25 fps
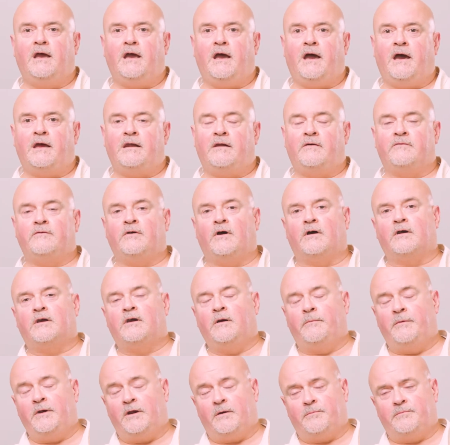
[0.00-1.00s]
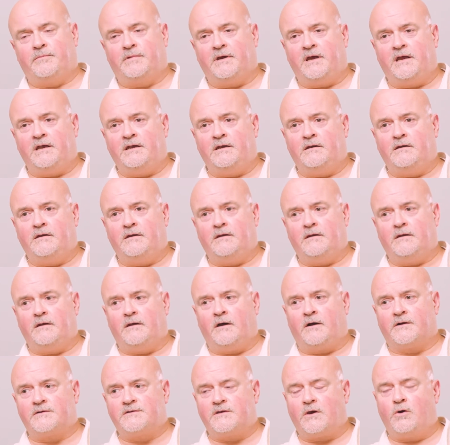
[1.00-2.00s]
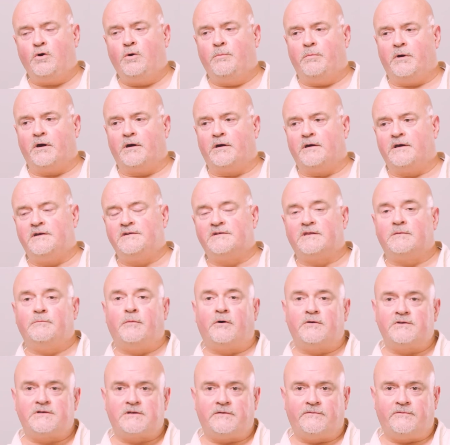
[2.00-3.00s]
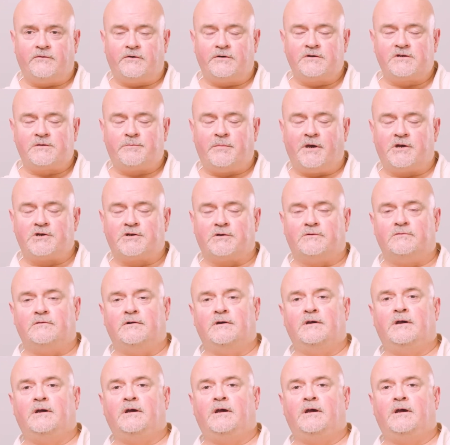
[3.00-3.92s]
And I've got coming up in October is the Monster Fun special,